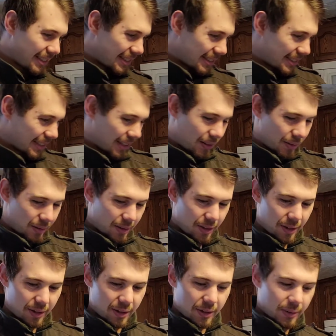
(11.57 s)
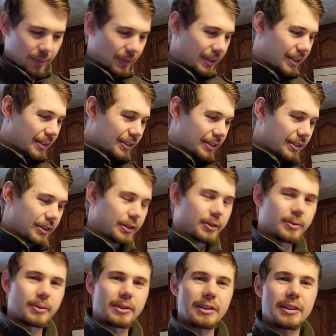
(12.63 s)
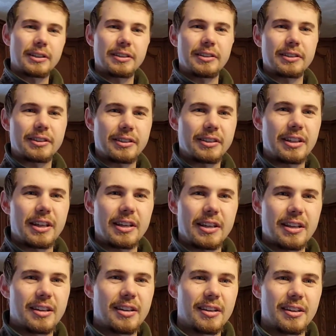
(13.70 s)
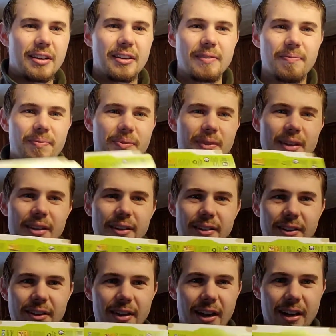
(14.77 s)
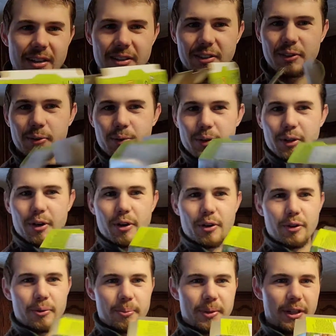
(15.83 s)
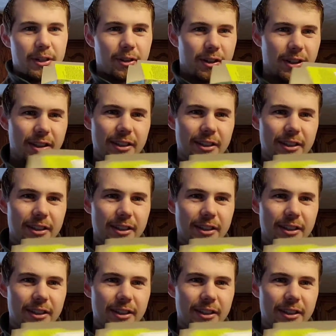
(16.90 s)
So, what you're going to do is you're going to take a Dinosaur Oatmeal.